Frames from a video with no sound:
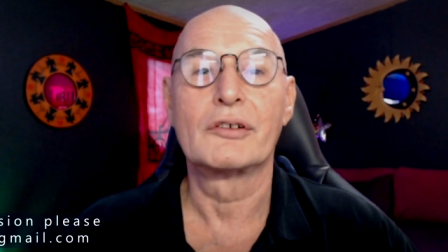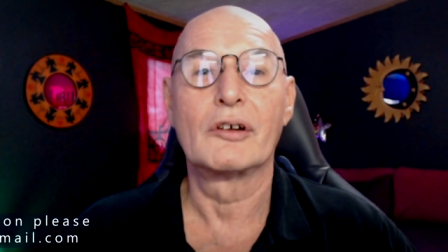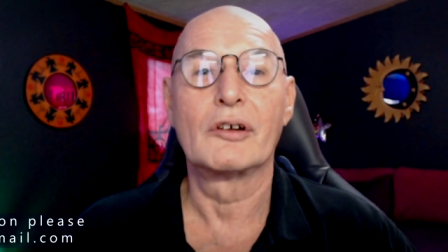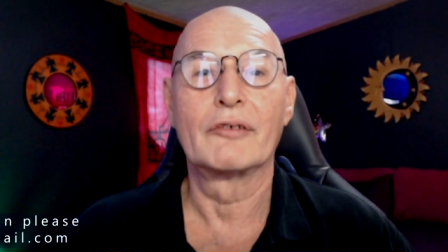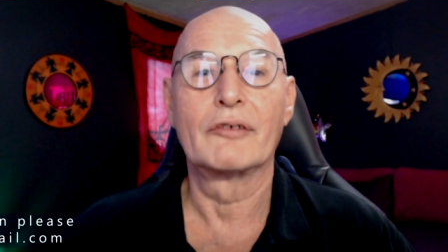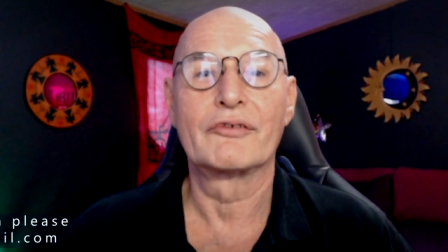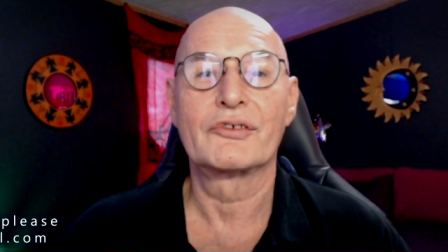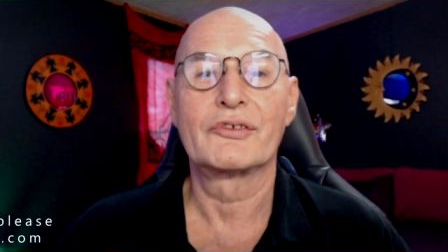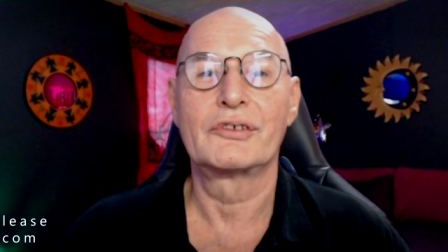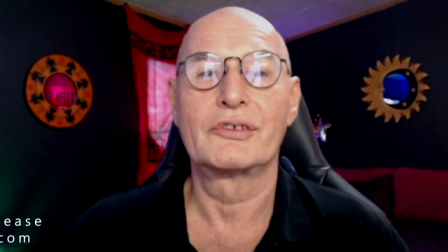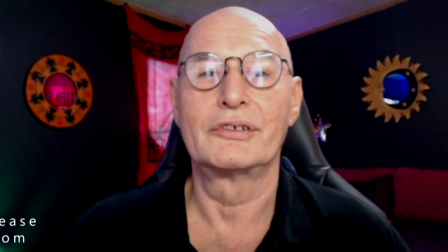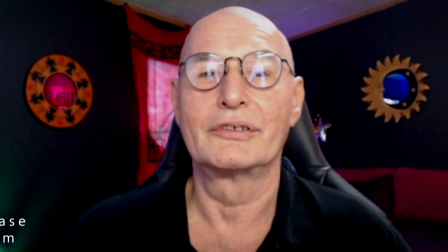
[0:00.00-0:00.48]
of
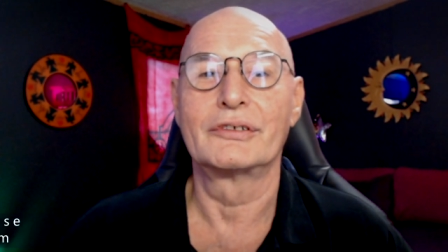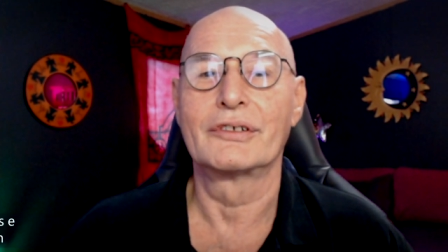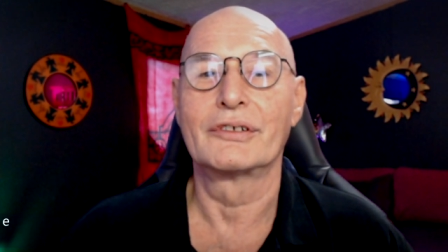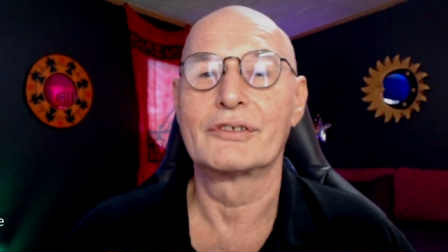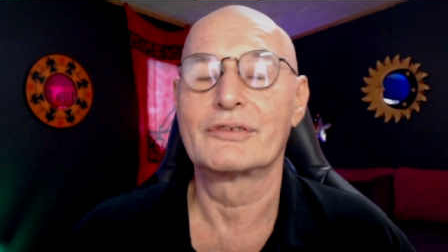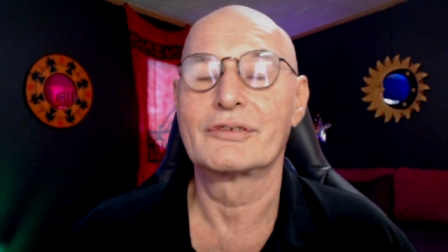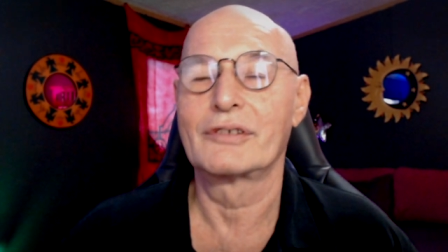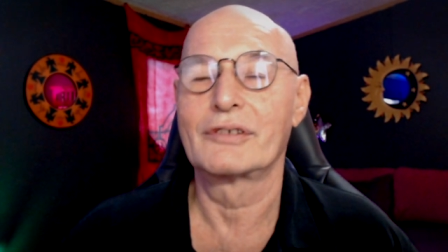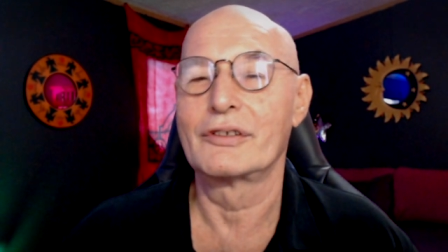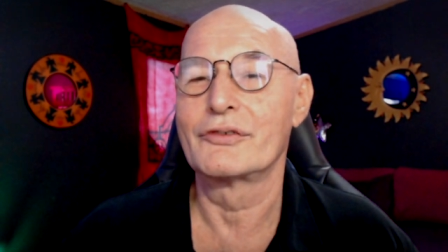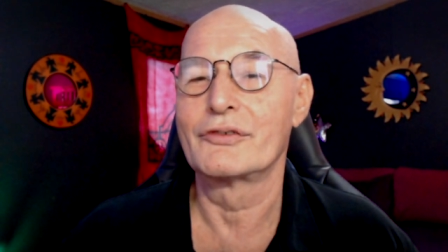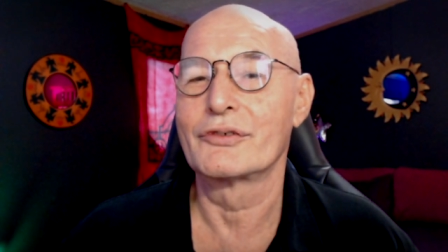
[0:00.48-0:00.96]

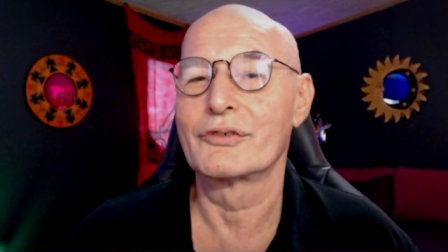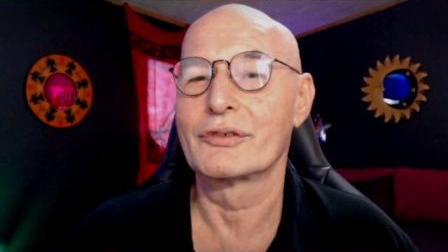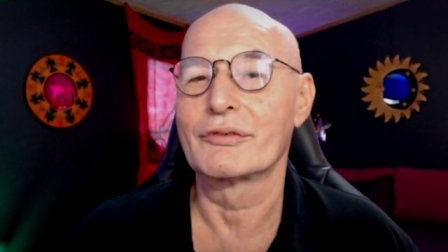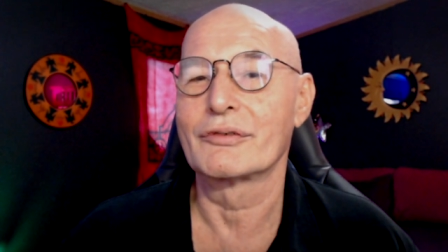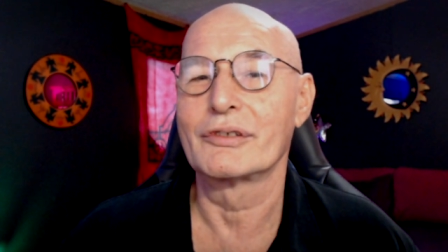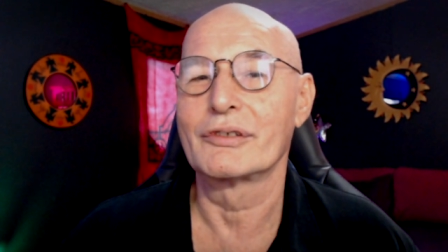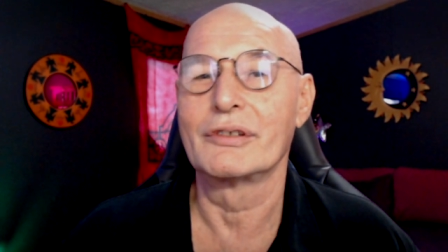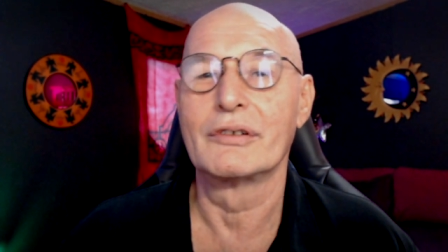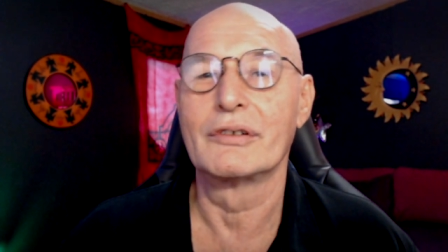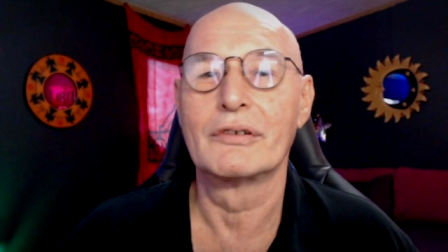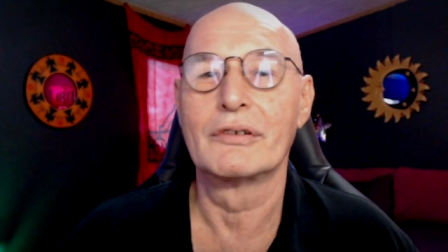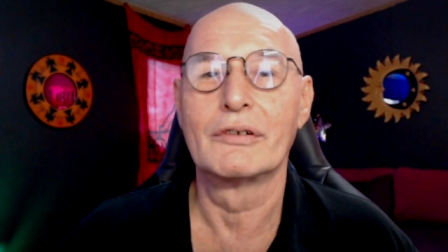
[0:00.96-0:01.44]
serious
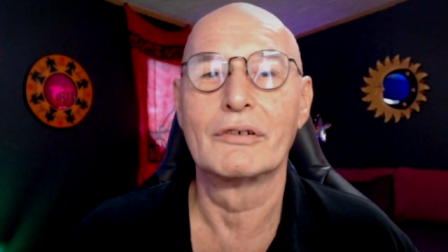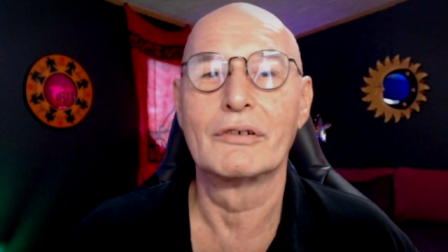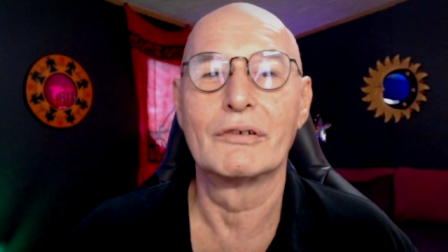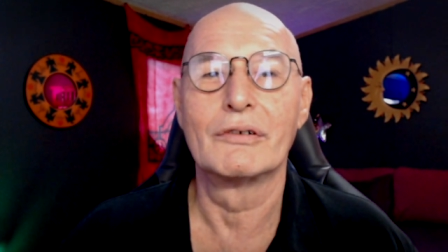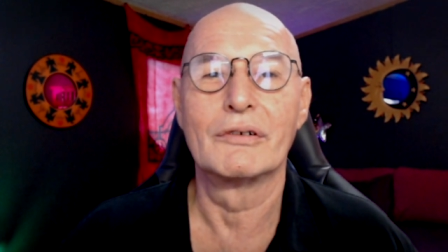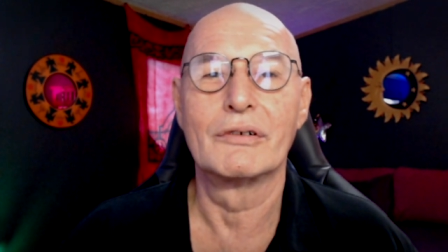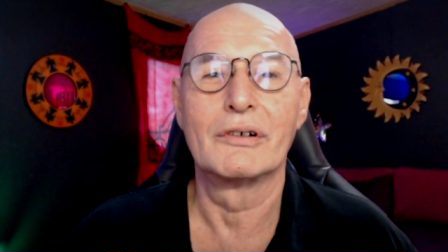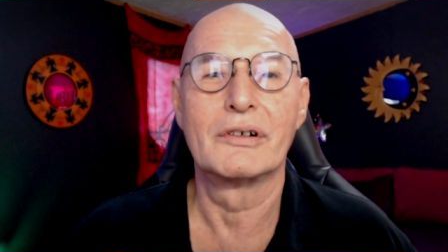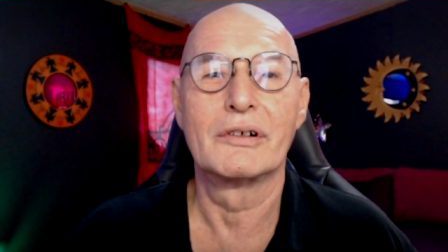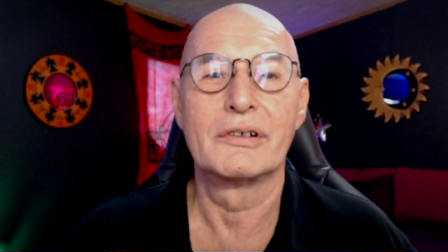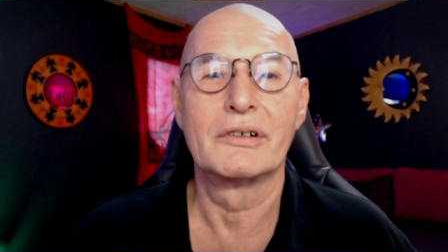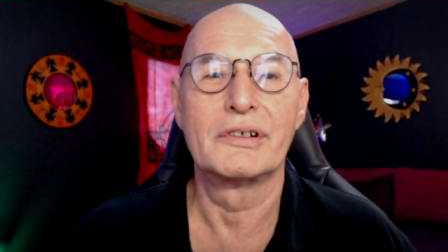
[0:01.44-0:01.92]
injury
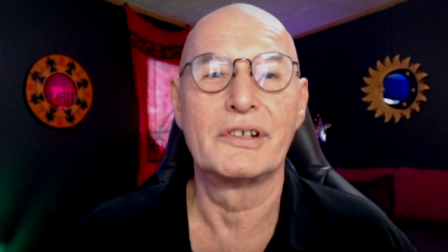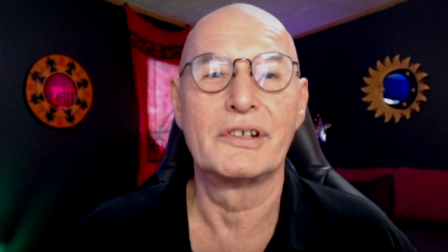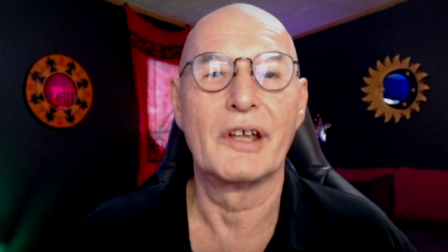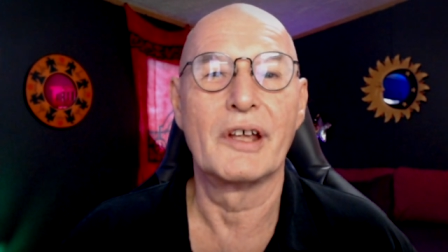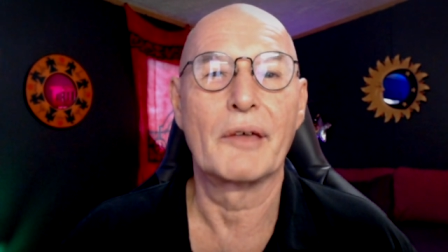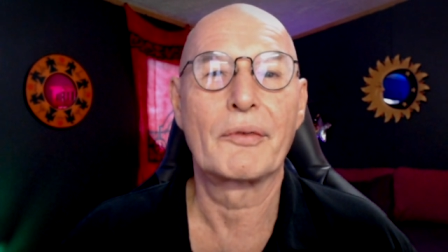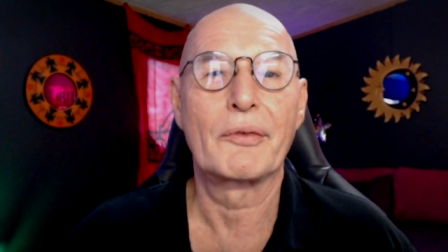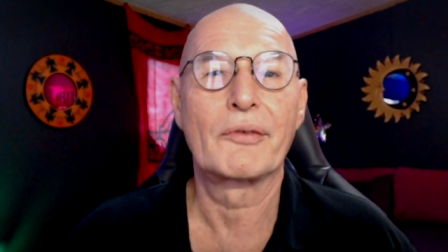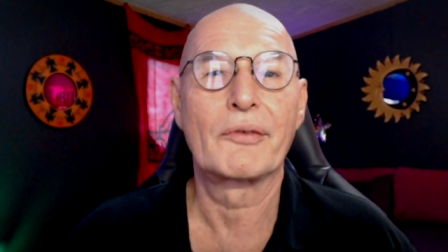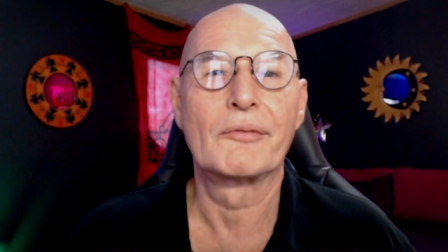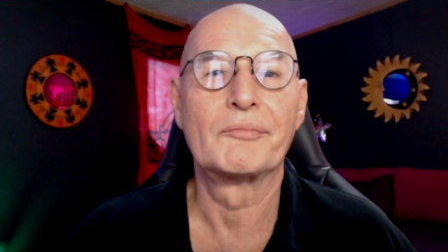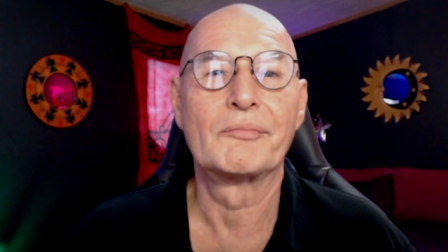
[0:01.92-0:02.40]
or
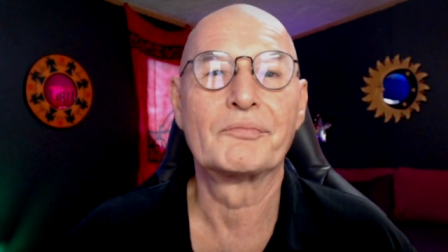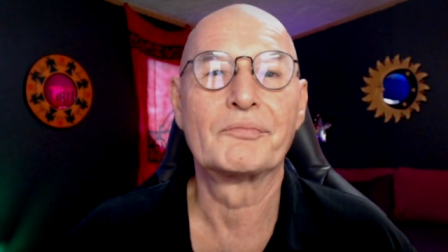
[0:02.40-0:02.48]
death.